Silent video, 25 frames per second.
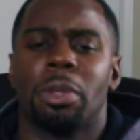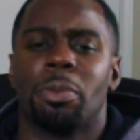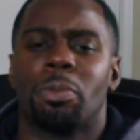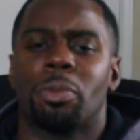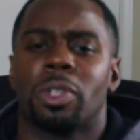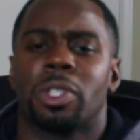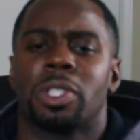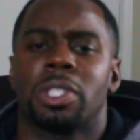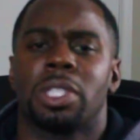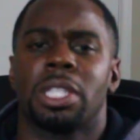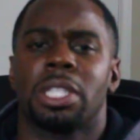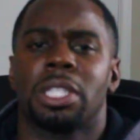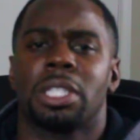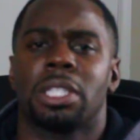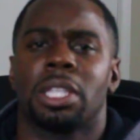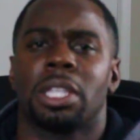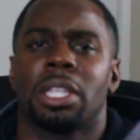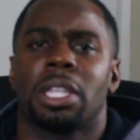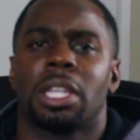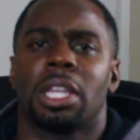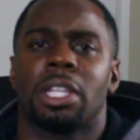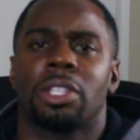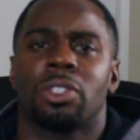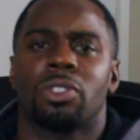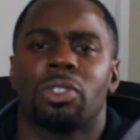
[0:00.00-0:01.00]

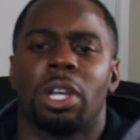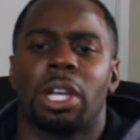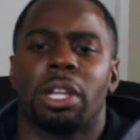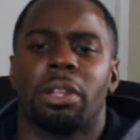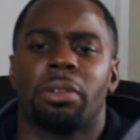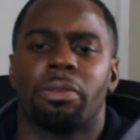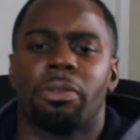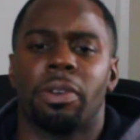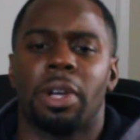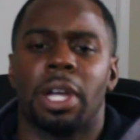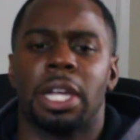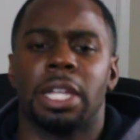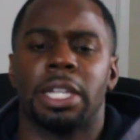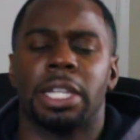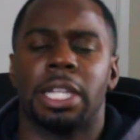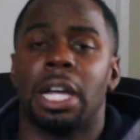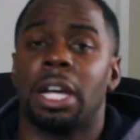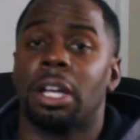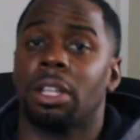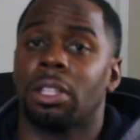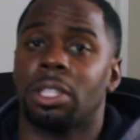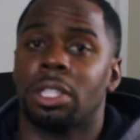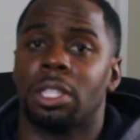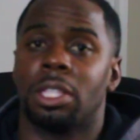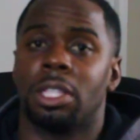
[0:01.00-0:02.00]
persistent and try to find out